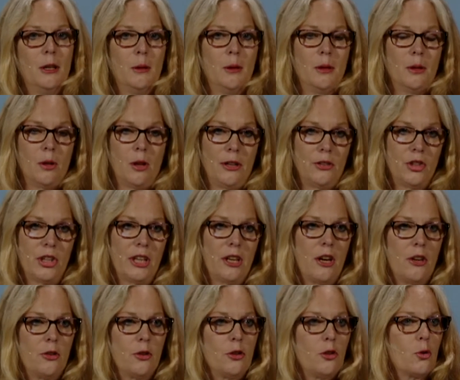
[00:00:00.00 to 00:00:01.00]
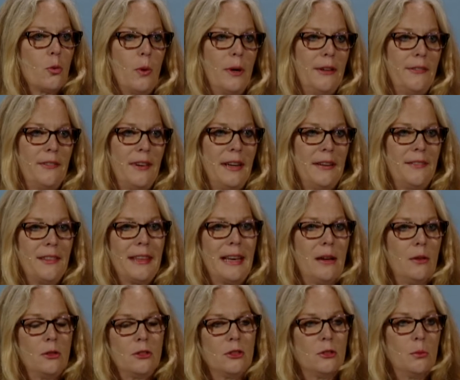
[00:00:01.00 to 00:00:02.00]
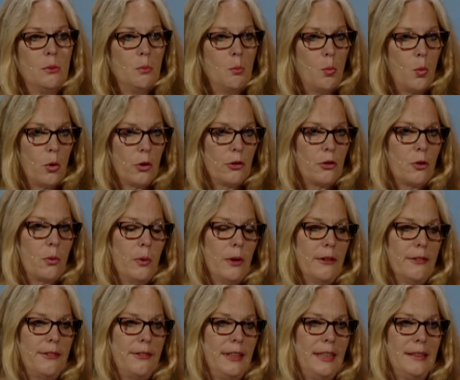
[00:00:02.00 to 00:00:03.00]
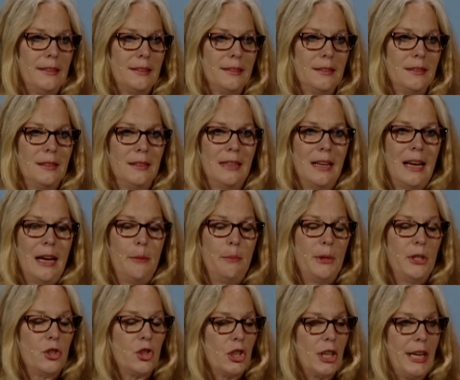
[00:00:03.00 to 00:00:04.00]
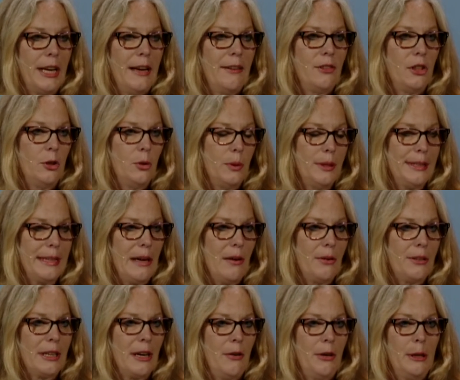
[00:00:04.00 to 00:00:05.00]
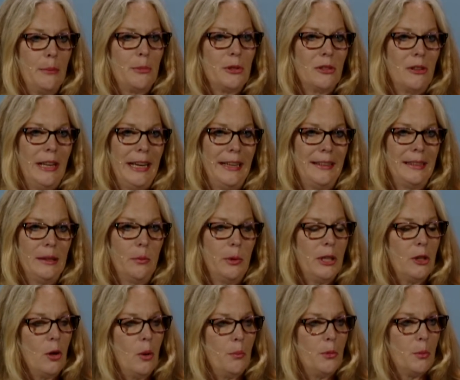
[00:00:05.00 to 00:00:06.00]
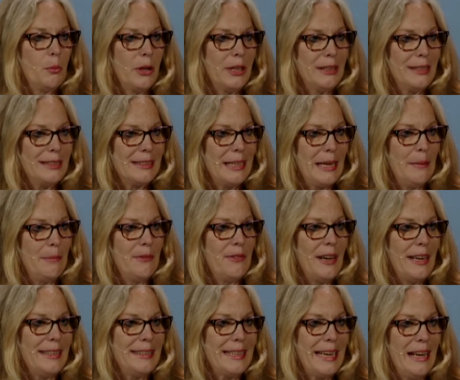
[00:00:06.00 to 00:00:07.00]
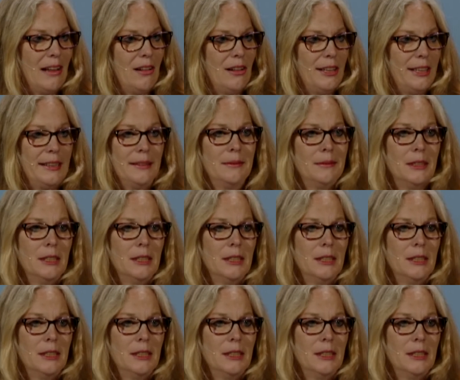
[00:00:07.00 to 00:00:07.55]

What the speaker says: Launching 125,000 more square feet on Michigan Avenue in downtown Ypsilanti, we hope to bring the same vitality